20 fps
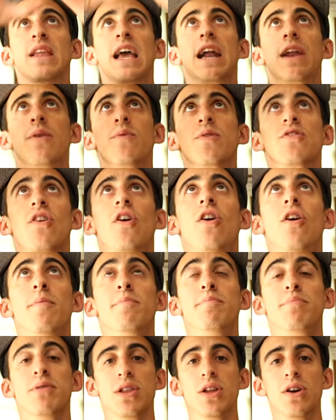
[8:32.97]
and it was
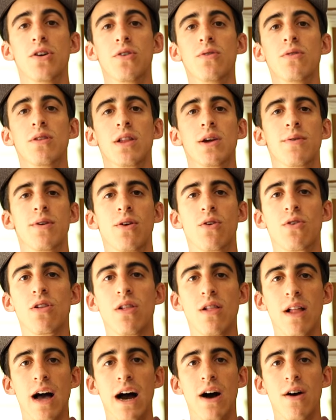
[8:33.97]
all blue. There were no
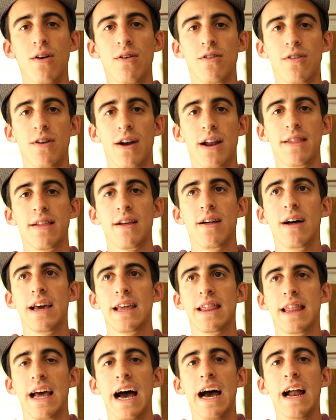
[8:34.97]
clouds or anything
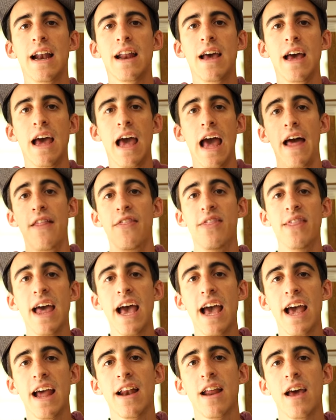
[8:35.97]
like that. And
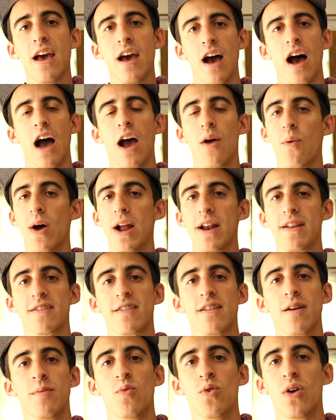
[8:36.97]
then I went
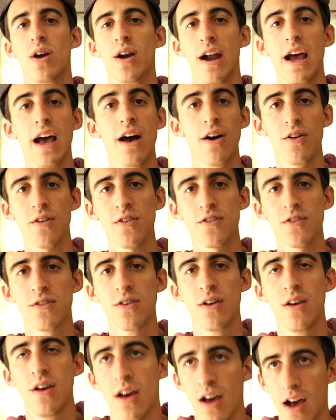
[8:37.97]
somewhere
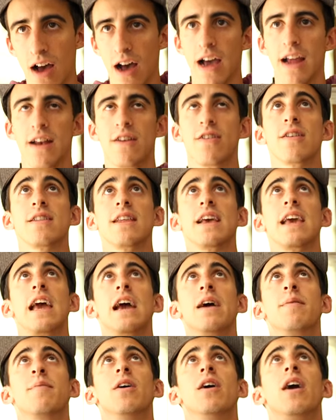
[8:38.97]
else I took the
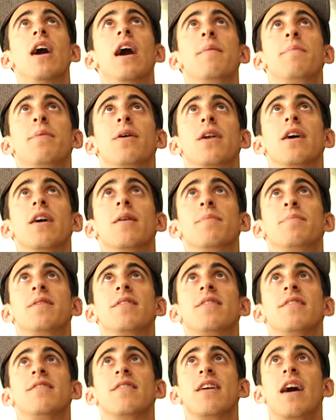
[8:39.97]
camera, I put it up
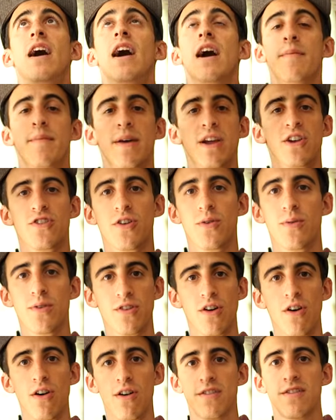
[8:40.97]
to the sky, made sure it
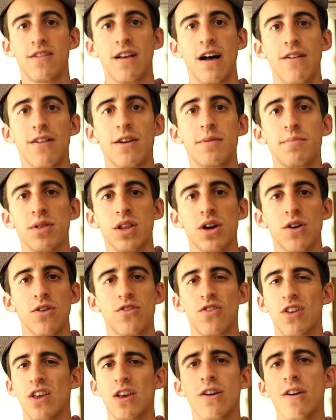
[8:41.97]
was all solid blue
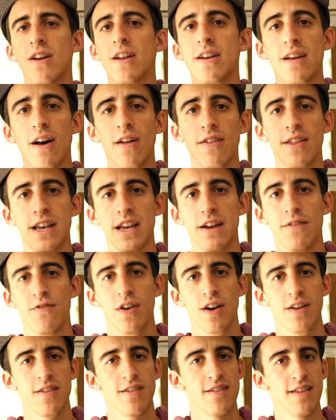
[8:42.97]
so you couldn't tell the
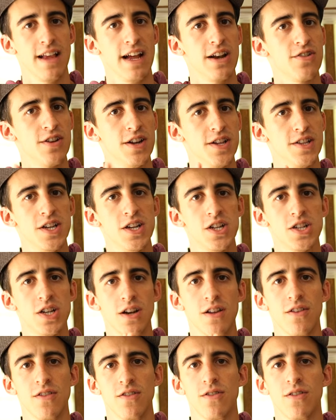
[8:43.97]
difference because that
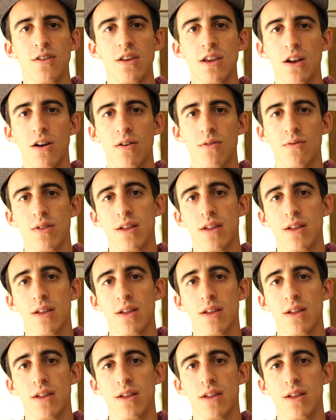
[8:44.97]
transition is, you know,